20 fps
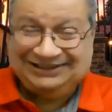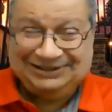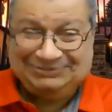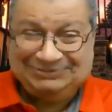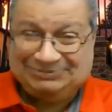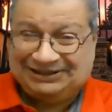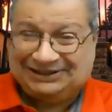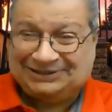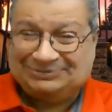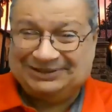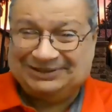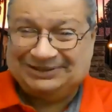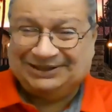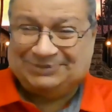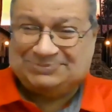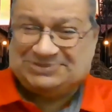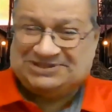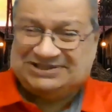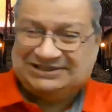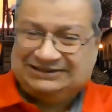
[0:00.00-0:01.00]
really becoming
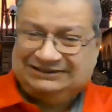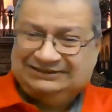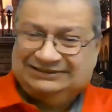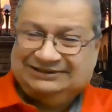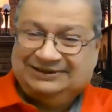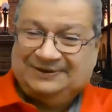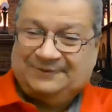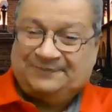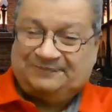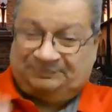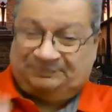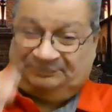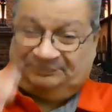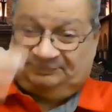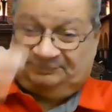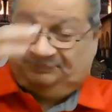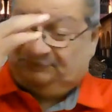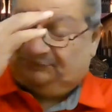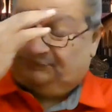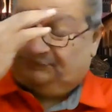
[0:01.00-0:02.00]
absurd,
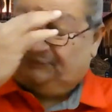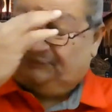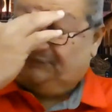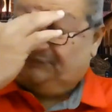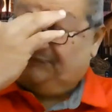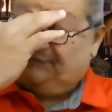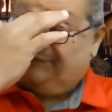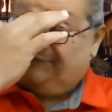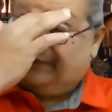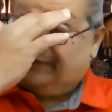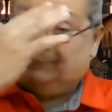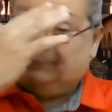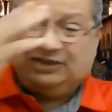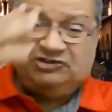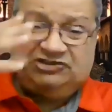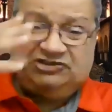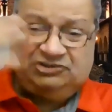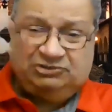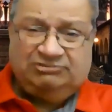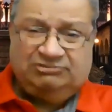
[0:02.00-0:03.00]

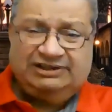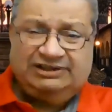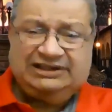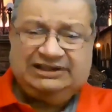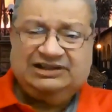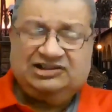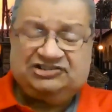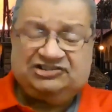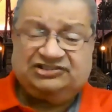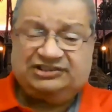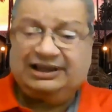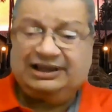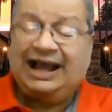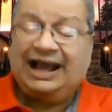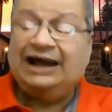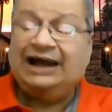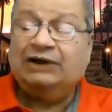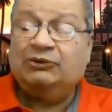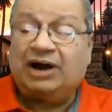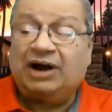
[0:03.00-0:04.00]
because you really see
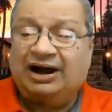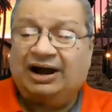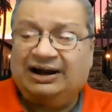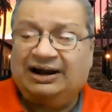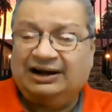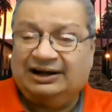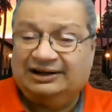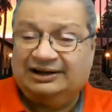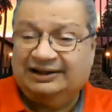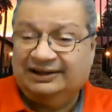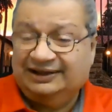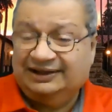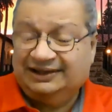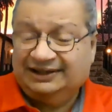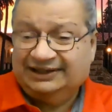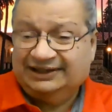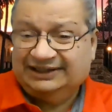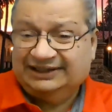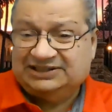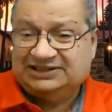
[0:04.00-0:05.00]
how hard
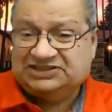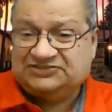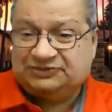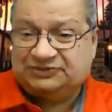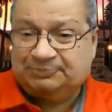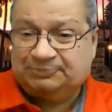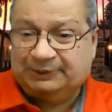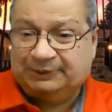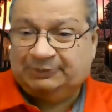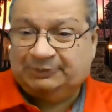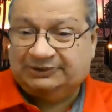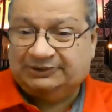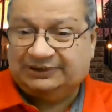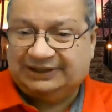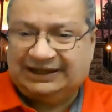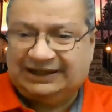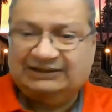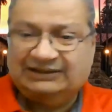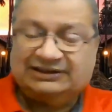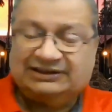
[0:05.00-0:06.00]
it is for people to
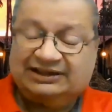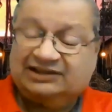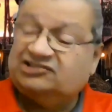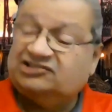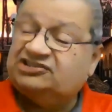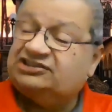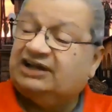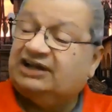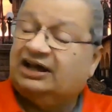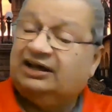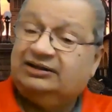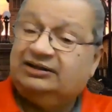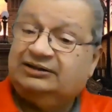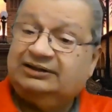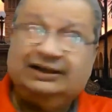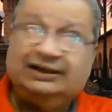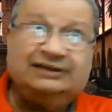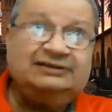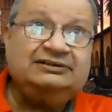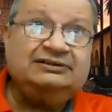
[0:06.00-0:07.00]
get things done.
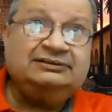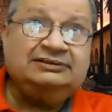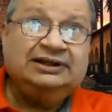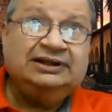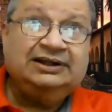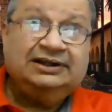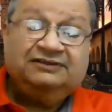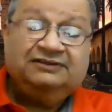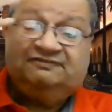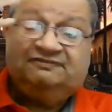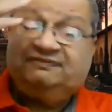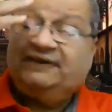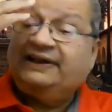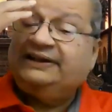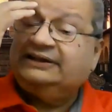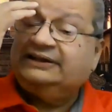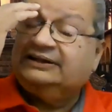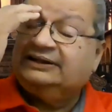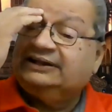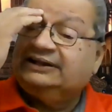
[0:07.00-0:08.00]
And
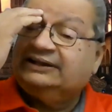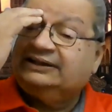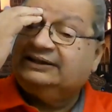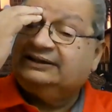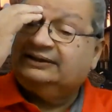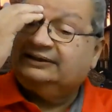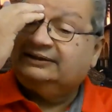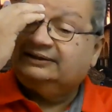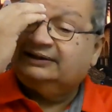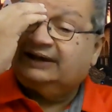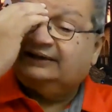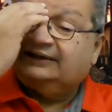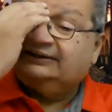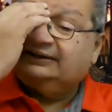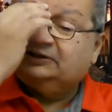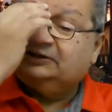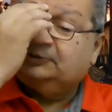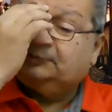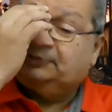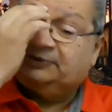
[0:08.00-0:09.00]
finally, I
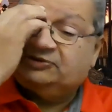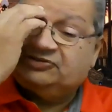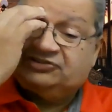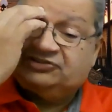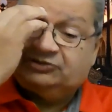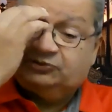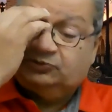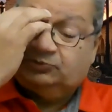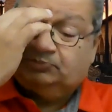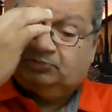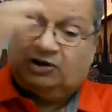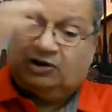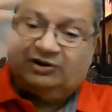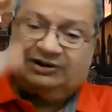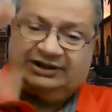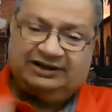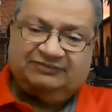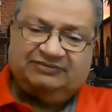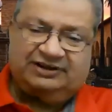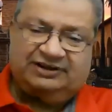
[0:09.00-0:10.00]
think the person who
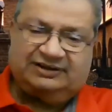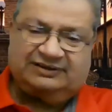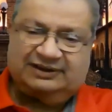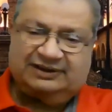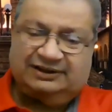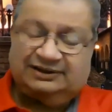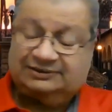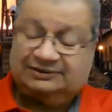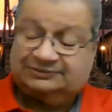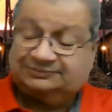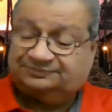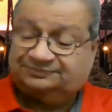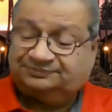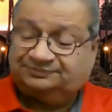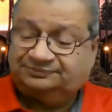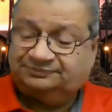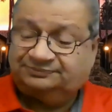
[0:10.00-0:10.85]
brought everything,